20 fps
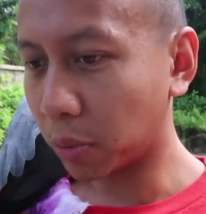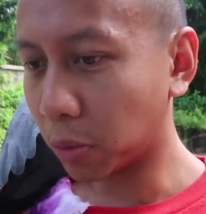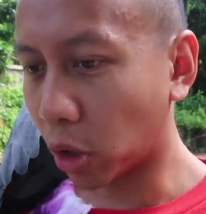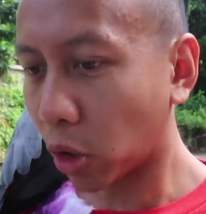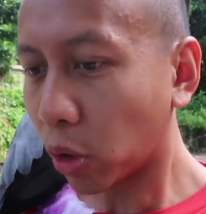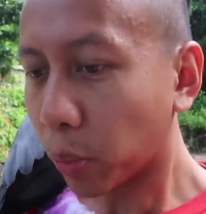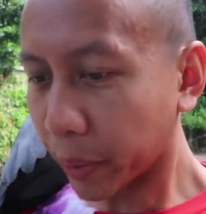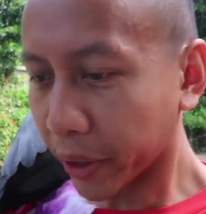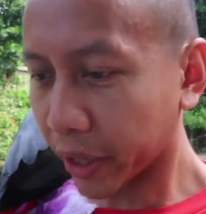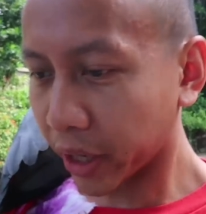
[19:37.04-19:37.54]
I'm
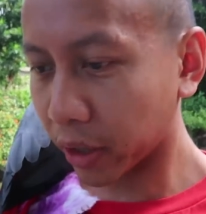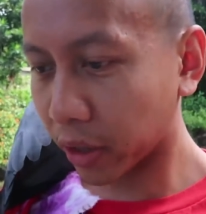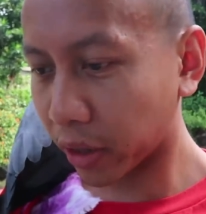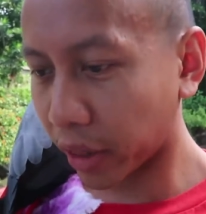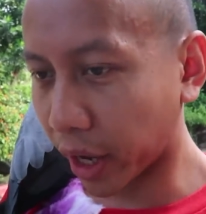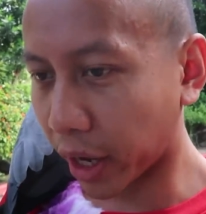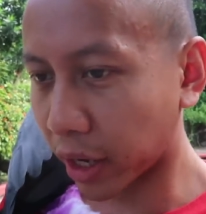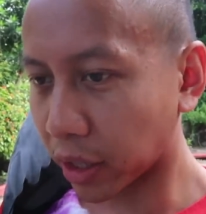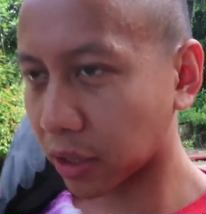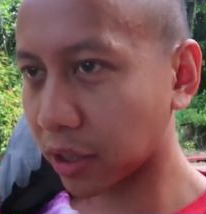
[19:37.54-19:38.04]
hoping
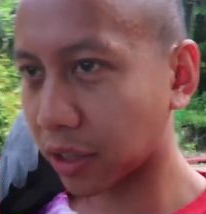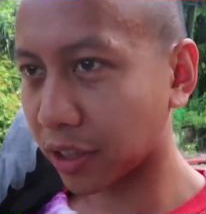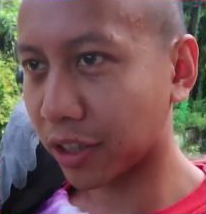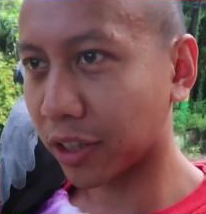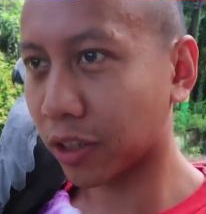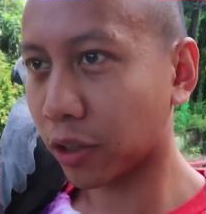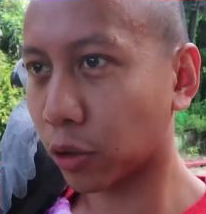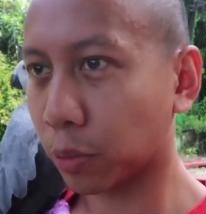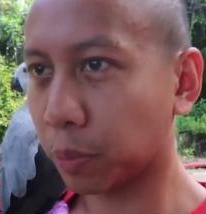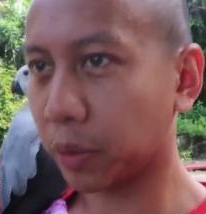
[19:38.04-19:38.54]
that
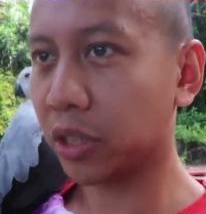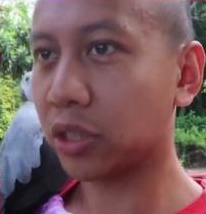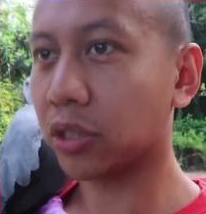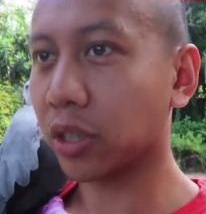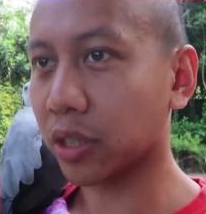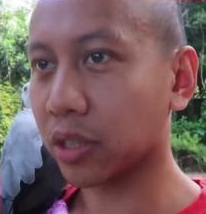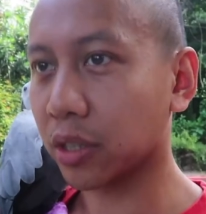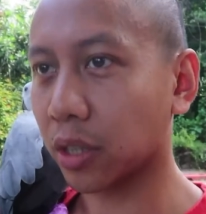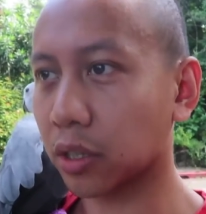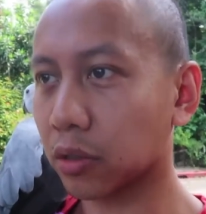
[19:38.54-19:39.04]
it'll be
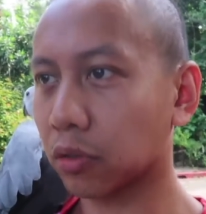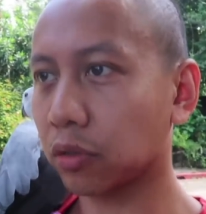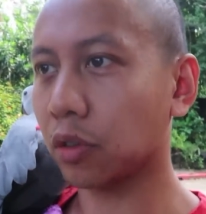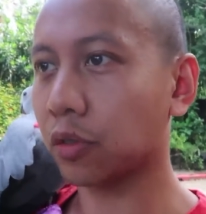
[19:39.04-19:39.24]
just as